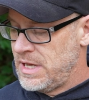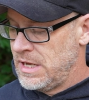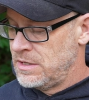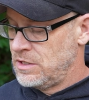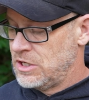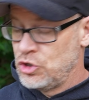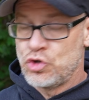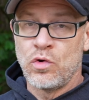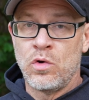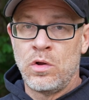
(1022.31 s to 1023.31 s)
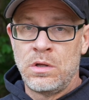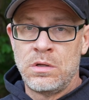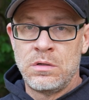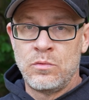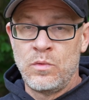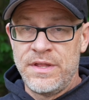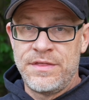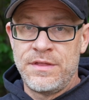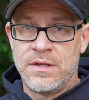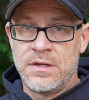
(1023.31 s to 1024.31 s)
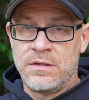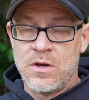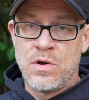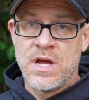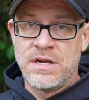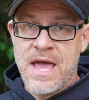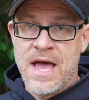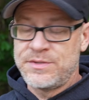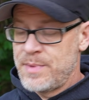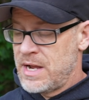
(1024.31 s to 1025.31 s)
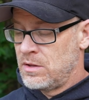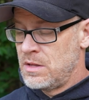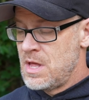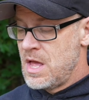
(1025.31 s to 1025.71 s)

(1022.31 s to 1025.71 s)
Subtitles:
in control with the GoGun gas pedal,